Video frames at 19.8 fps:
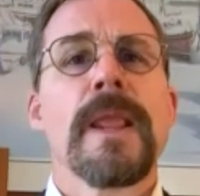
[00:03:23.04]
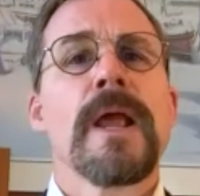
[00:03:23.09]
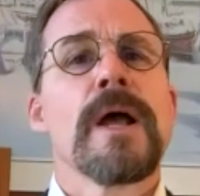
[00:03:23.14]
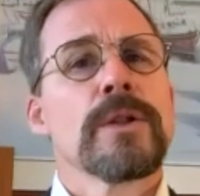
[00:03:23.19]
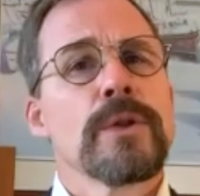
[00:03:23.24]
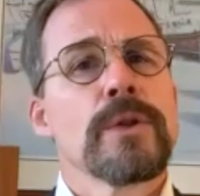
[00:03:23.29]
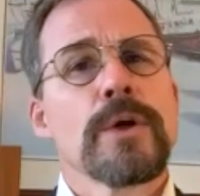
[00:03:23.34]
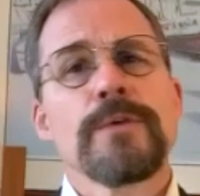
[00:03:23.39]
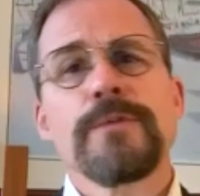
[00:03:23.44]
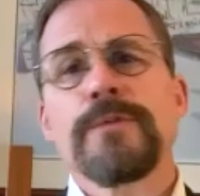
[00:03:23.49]

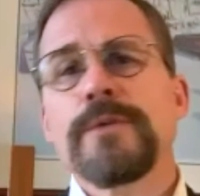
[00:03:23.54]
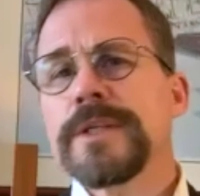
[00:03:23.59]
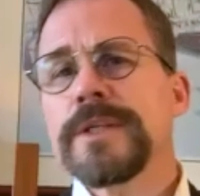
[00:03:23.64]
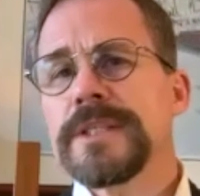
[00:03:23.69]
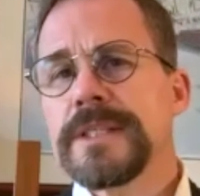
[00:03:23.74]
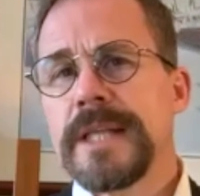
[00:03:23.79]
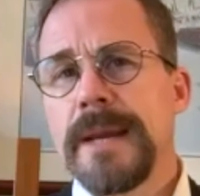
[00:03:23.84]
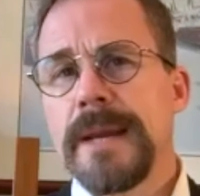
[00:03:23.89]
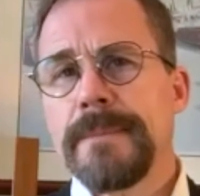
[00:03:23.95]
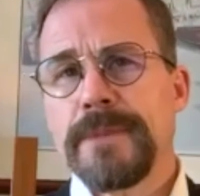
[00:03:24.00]
Look for a
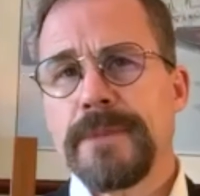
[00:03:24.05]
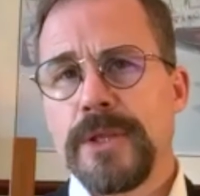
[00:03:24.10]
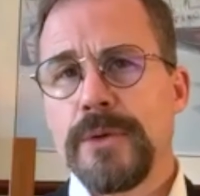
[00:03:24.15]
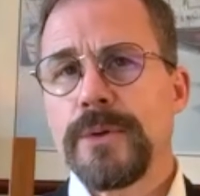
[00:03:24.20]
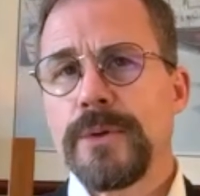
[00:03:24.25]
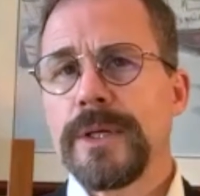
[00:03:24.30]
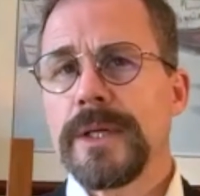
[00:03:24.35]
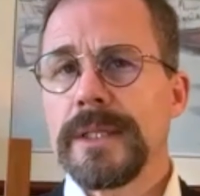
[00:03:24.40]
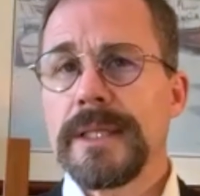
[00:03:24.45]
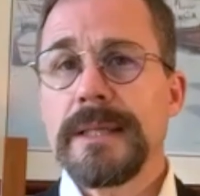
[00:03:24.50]
step that you
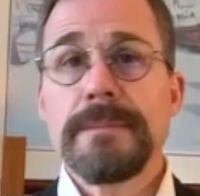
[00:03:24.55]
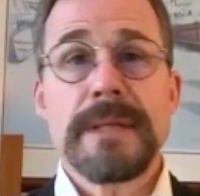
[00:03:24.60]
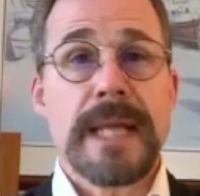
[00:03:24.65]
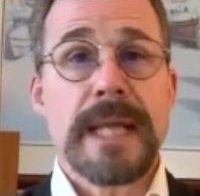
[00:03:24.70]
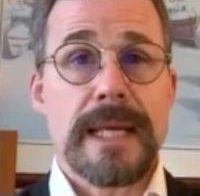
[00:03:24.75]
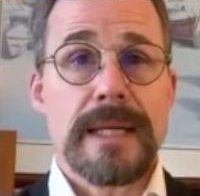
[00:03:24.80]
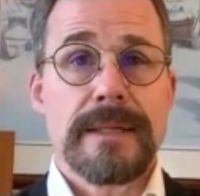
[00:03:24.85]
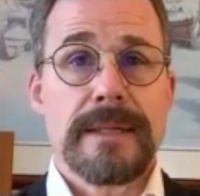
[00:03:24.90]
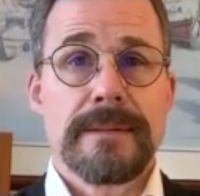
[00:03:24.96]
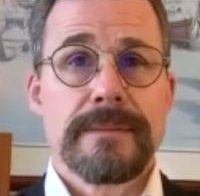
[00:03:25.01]
can
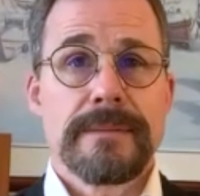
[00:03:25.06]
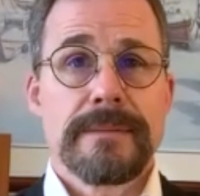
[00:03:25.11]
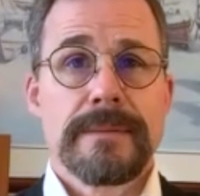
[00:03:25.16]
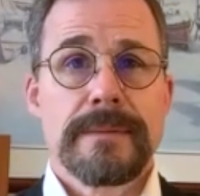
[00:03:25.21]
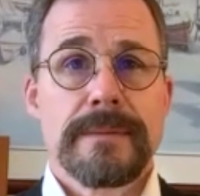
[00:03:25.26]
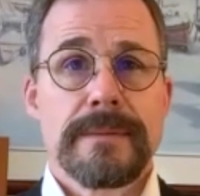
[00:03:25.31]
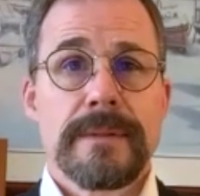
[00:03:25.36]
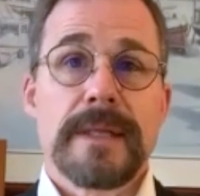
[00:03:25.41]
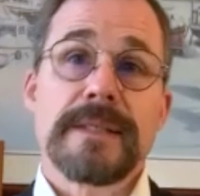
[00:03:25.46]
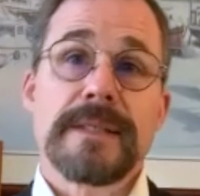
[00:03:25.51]
eliminate,
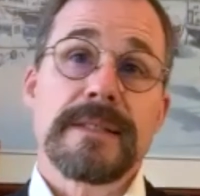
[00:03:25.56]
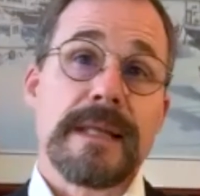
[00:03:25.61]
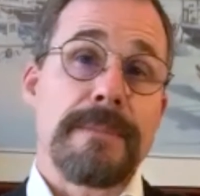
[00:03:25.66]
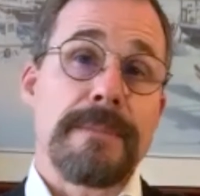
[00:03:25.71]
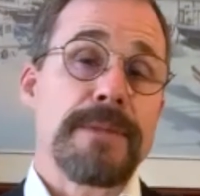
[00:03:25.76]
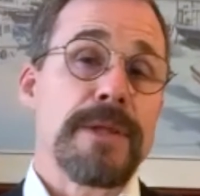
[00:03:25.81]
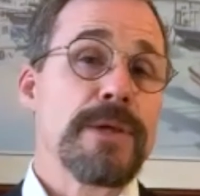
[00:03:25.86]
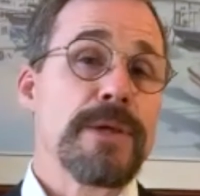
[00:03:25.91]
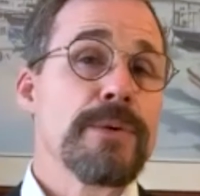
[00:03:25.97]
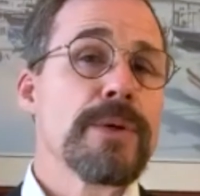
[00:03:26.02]
a step
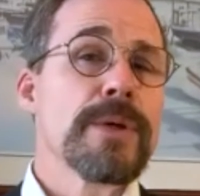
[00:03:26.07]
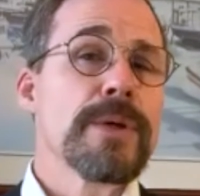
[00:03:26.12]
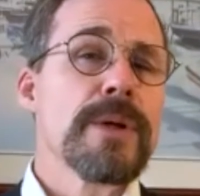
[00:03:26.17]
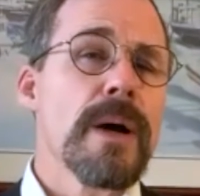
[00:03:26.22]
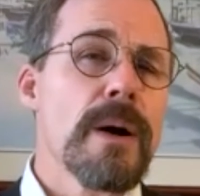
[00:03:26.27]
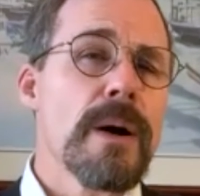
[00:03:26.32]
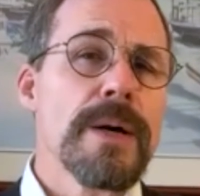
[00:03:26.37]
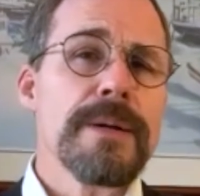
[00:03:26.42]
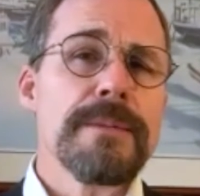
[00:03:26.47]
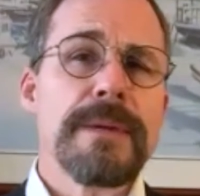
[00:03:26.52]
that you can
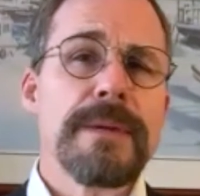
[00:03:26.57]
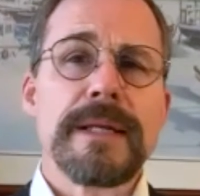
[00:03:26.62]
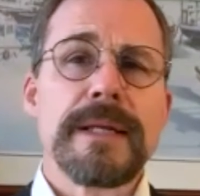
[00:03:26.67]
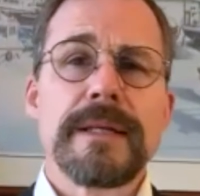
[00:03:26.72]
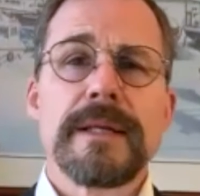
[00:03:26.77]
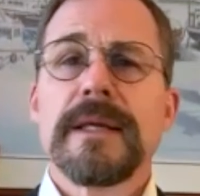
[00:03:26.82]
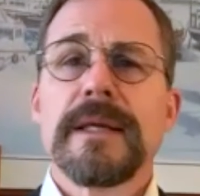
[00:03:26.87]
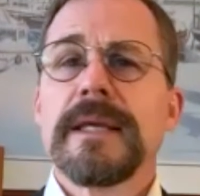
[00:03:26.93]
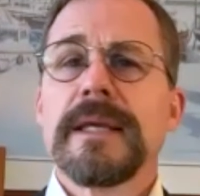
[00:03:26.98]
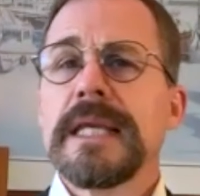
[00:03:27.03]
automate,
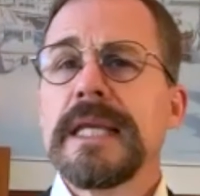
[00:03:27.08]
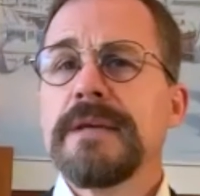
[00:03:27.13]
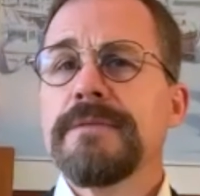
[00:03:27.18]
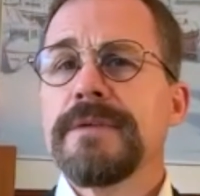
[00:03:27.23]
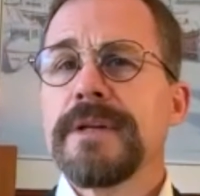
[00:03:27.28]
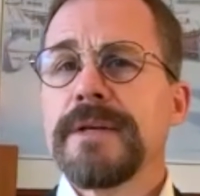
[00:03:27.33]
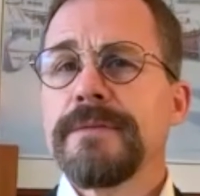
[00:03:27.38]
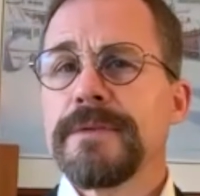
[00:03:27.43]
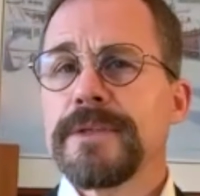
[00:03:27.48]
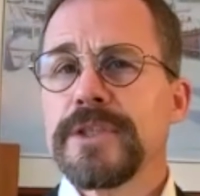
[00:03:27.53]
even
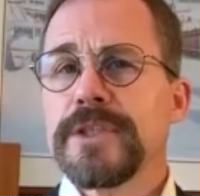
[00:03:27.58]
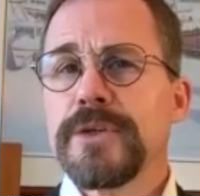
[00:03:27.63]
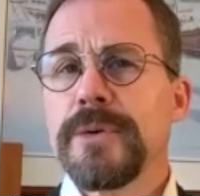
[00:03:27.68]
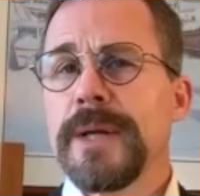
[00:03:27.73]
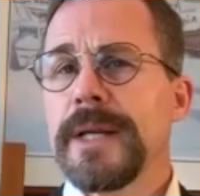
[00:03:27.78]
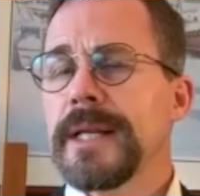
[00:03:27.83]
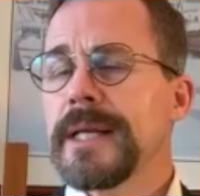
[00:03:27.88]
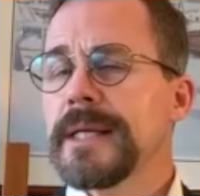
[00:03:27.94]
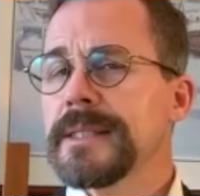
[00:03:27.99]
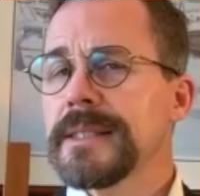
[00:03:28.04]
if it's
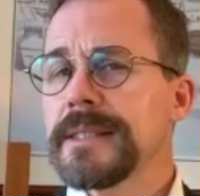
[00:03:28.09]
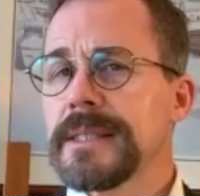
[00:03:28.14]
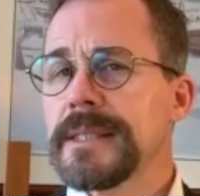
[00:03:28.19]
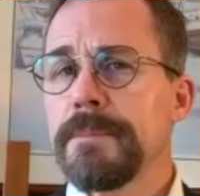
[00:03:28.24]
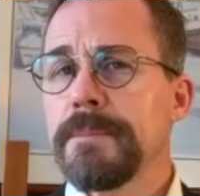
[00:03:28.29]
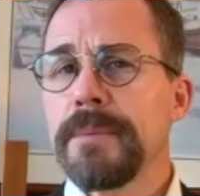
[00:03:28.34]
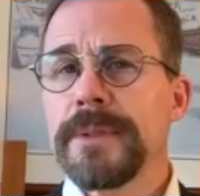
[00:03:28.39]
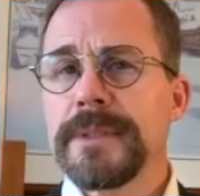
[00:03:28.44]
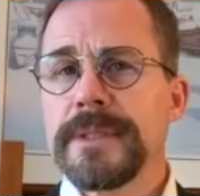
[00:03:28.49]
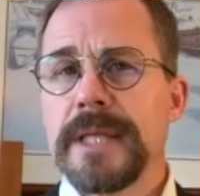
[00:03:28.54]
creating a
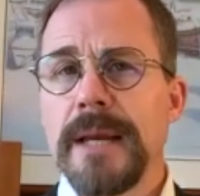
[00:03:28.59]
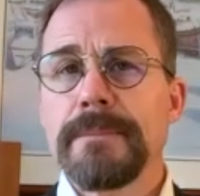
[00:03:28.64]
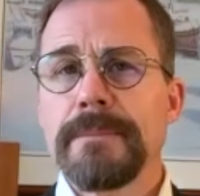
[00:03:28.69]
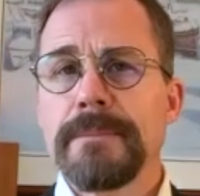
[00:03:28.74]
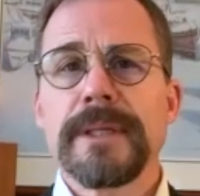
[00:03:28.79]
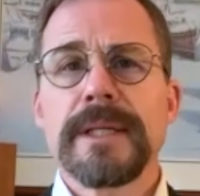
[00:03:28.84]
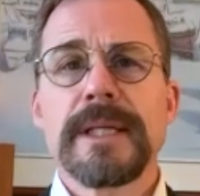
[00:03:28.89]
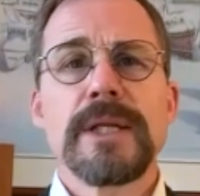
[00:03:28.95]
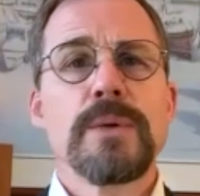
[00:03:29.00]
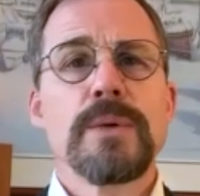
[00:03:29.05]
simple
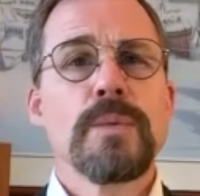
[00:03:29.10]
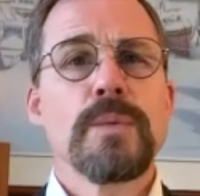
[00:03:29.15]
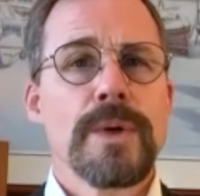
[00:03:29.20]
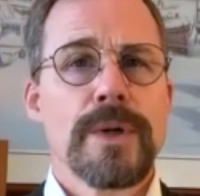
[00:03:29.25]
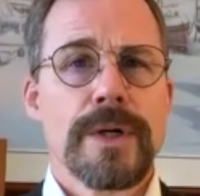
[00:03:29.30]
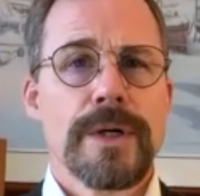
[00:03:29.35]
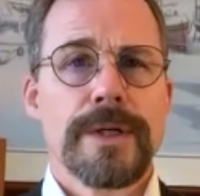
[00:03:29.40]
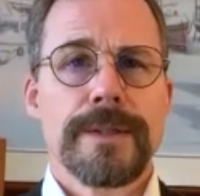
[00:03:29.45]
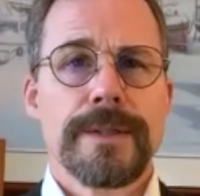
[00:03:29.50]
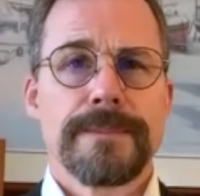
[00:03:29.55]
template in
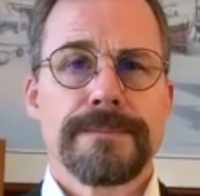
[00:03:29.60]
Word.